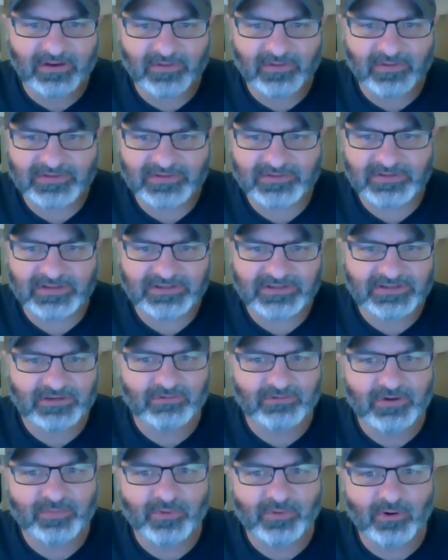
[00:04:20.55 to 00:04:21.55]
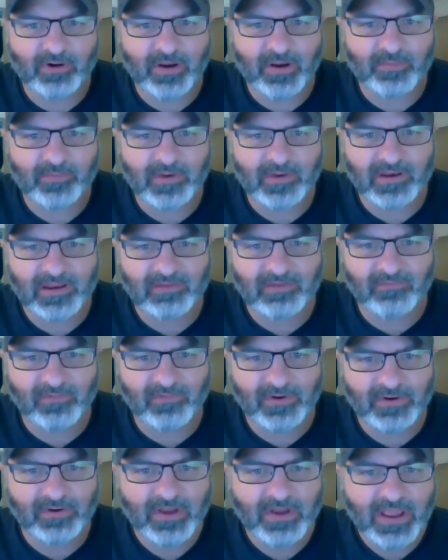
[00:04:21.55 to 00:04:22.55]
this degree programming can get
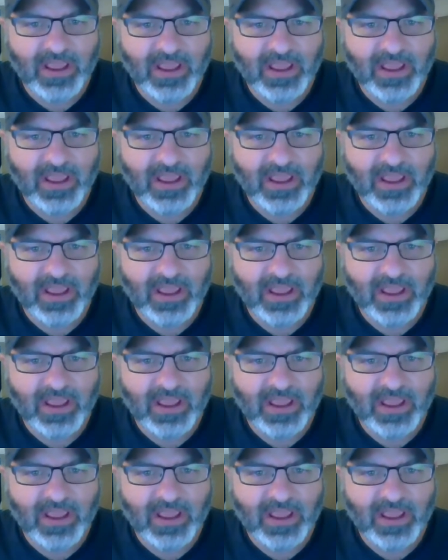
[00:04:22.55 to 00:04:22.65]
for you.